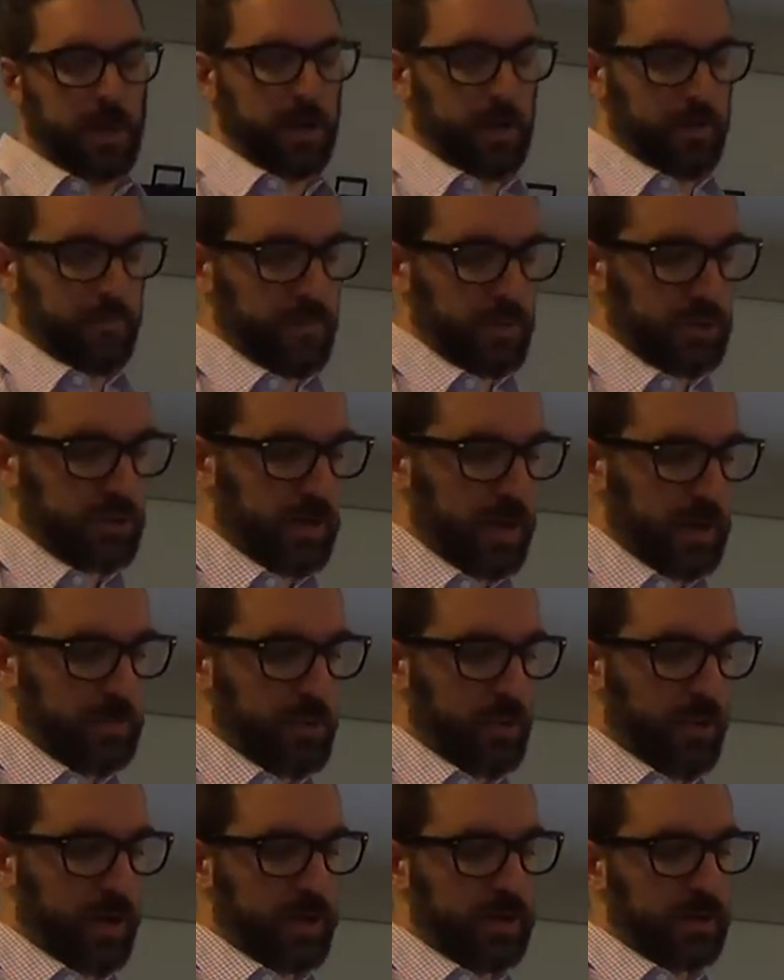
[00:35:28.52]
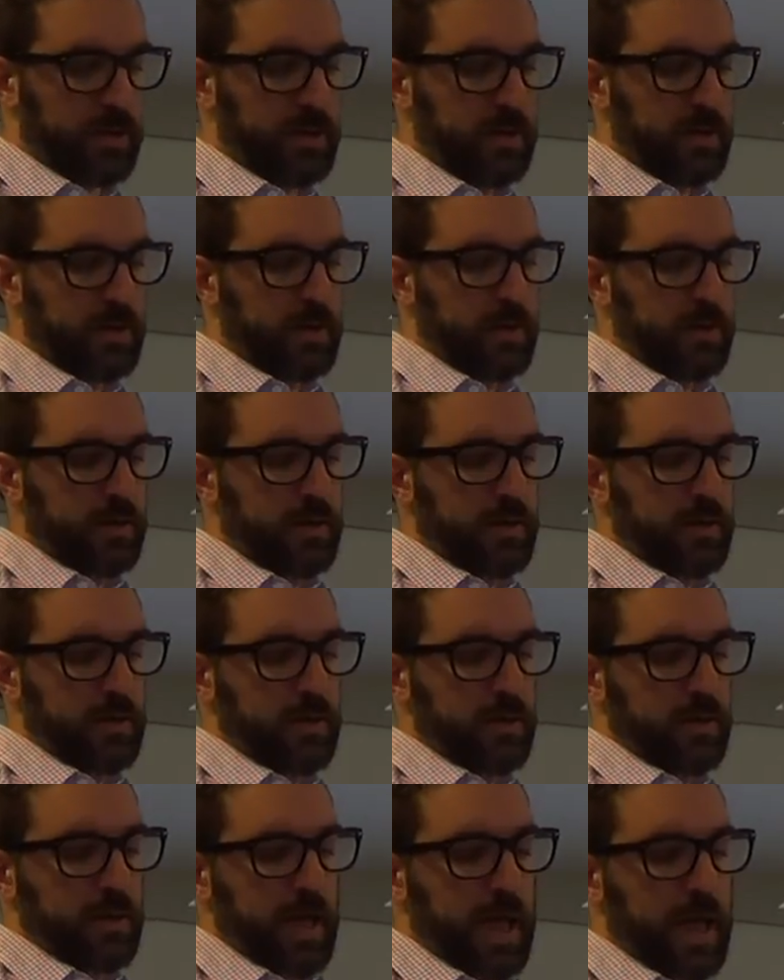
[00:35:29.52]
uh, virtual endpoint,
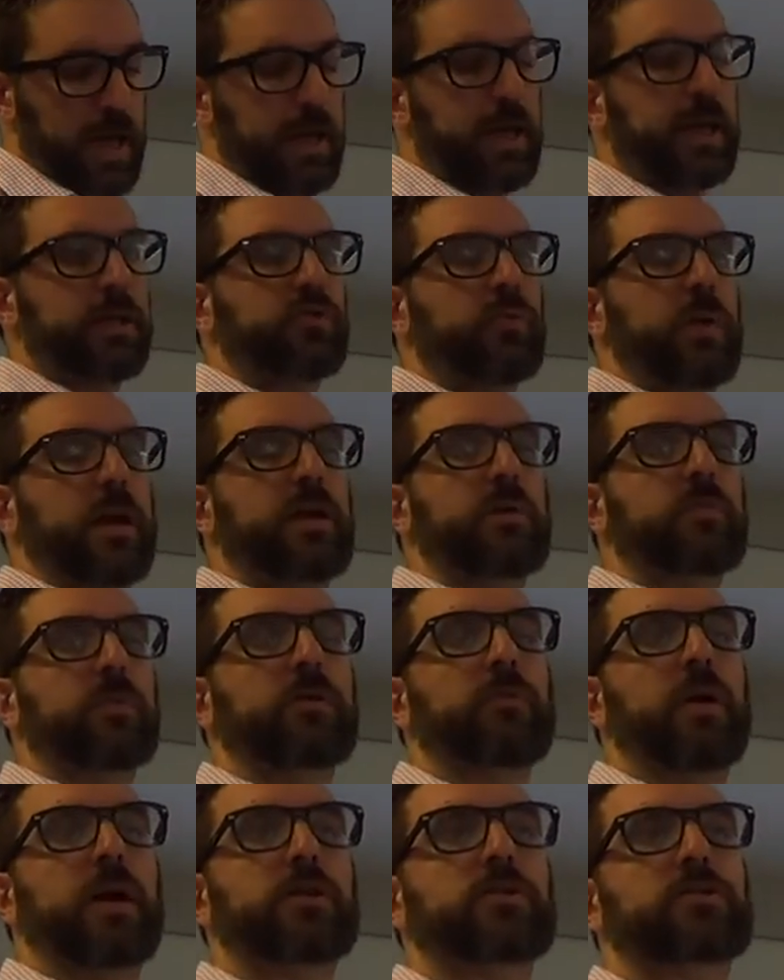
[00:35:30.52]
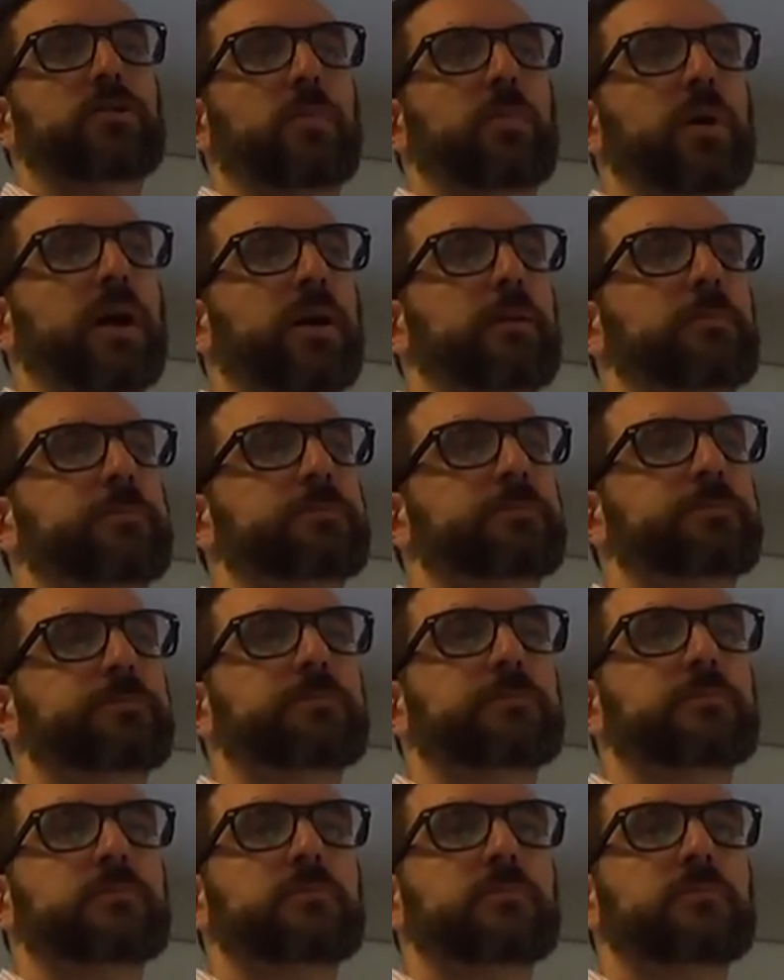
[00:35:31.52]
and it gets randomly routed to a pod.
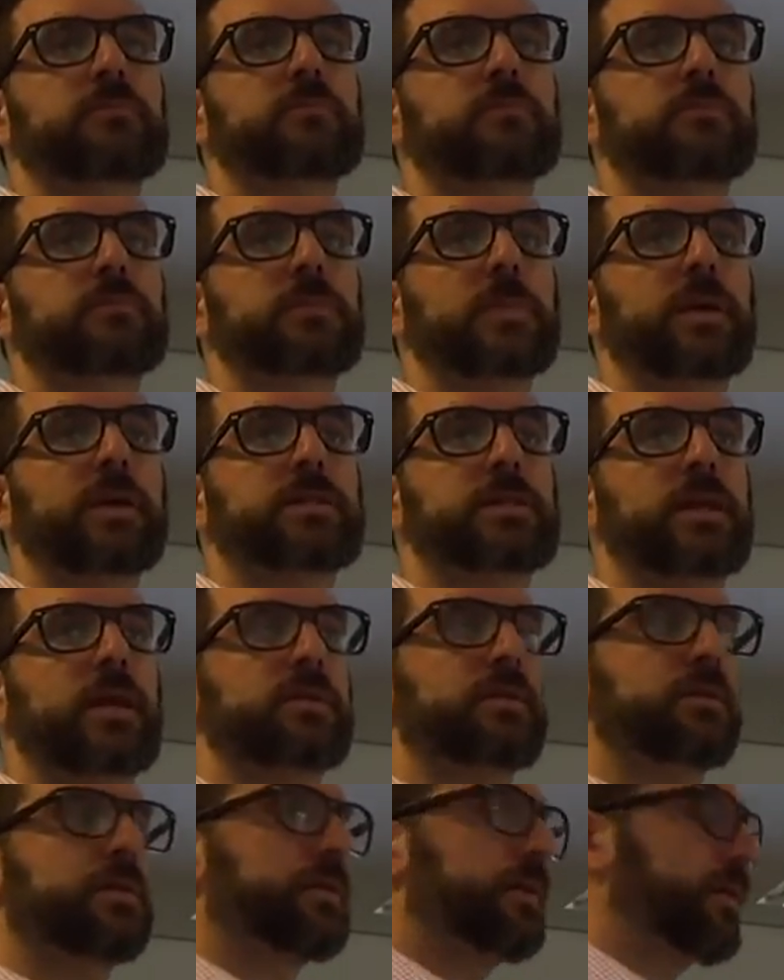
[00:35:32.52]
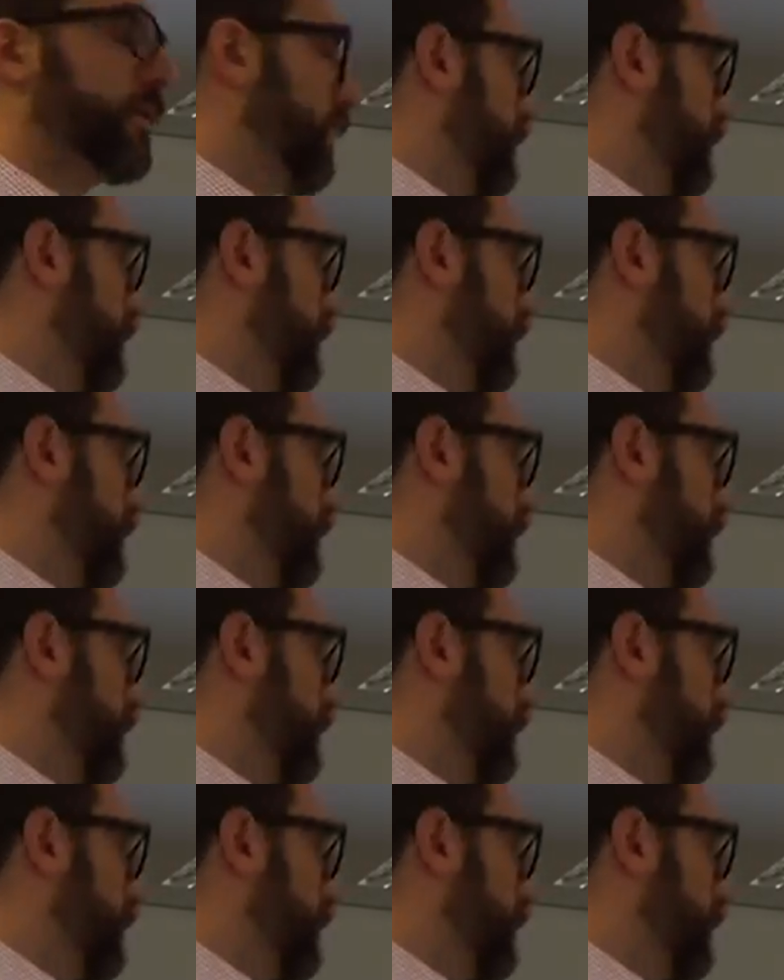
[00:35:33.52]
Make sense?